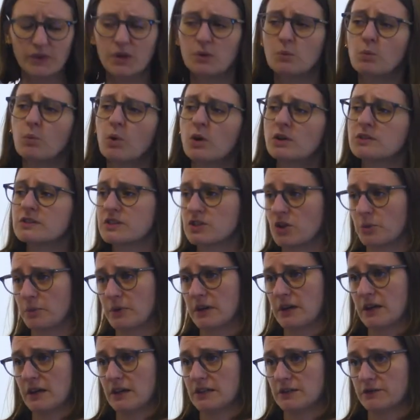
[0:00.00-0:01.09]
What's
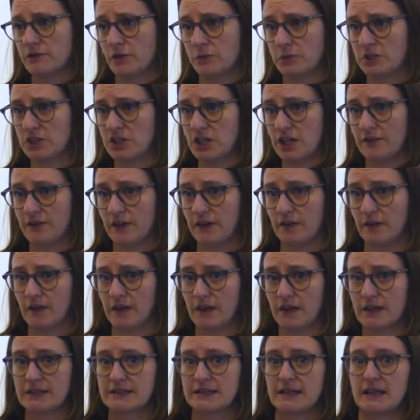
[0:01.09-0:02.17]
stopping us from achieving
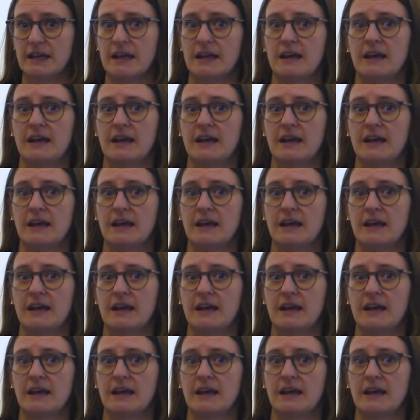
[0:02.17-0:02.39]
this?